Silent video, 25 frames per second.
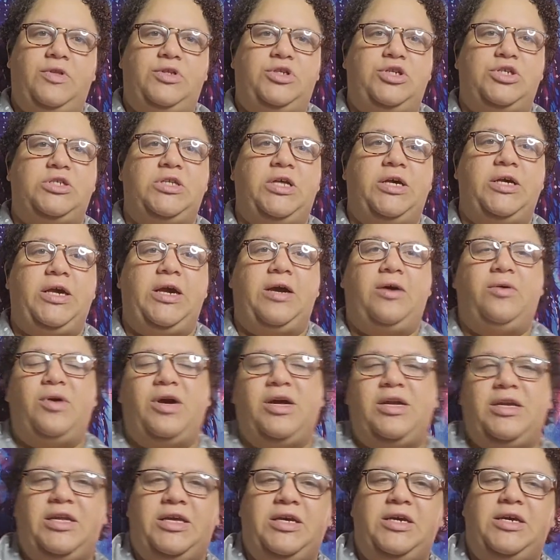just like how
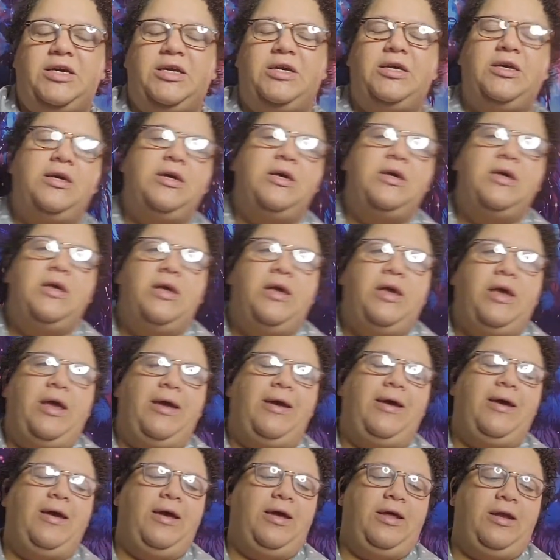I did,
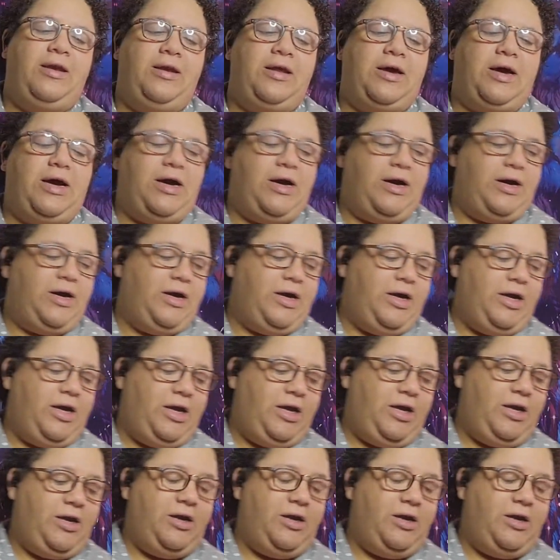and I